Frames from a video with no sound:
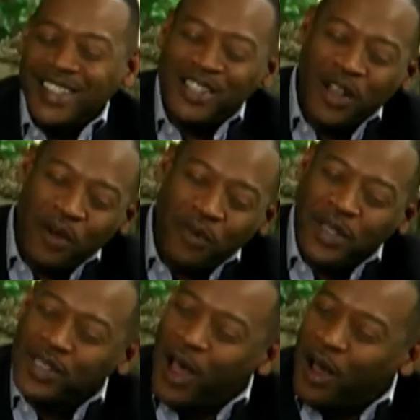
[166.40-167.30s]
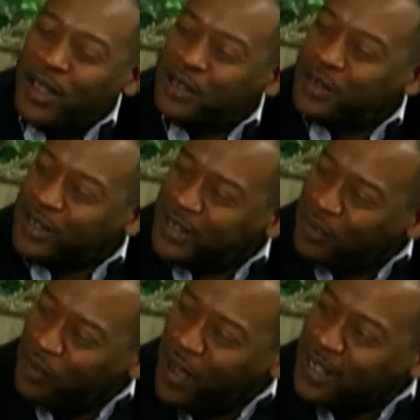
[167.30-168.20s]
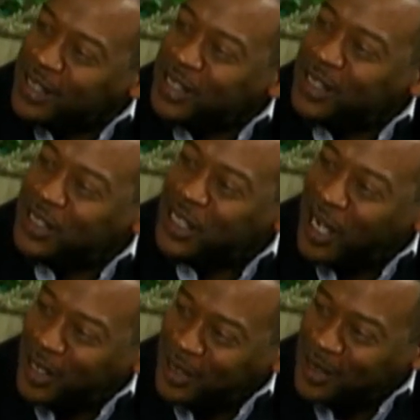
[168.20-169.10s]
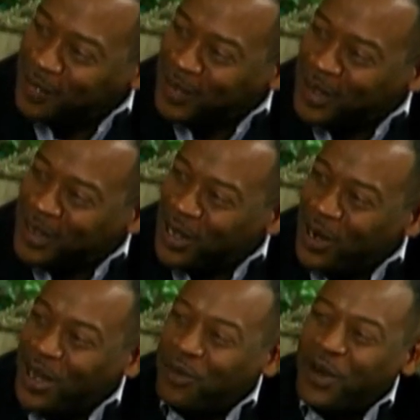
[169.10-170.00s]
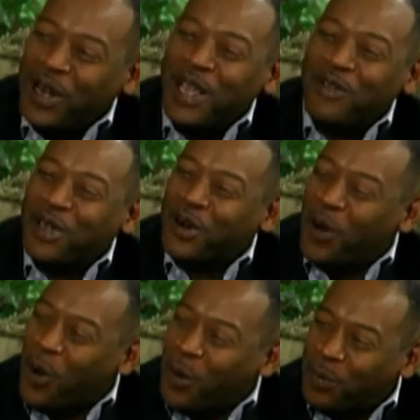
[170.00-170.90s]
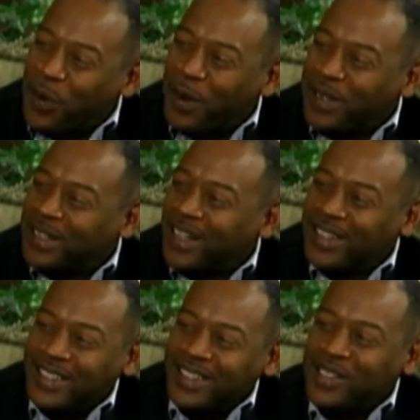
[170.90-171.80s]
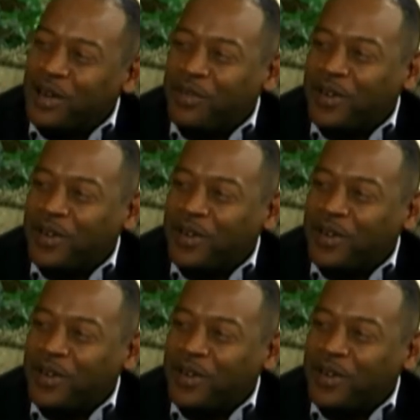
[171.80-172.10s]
It's the fun is in the chase. So if we give you the whole book, then it's no